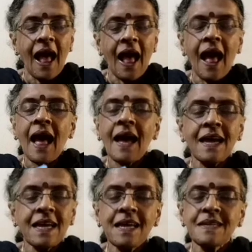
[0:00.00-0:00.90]

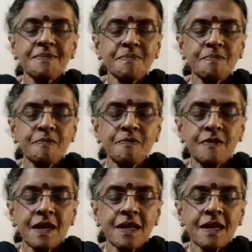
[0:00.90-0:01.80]
I
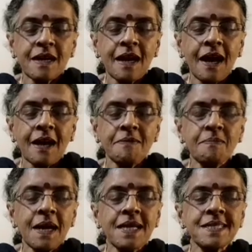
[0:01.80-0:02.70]
had
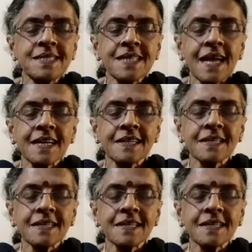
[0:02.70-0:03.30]
made this like a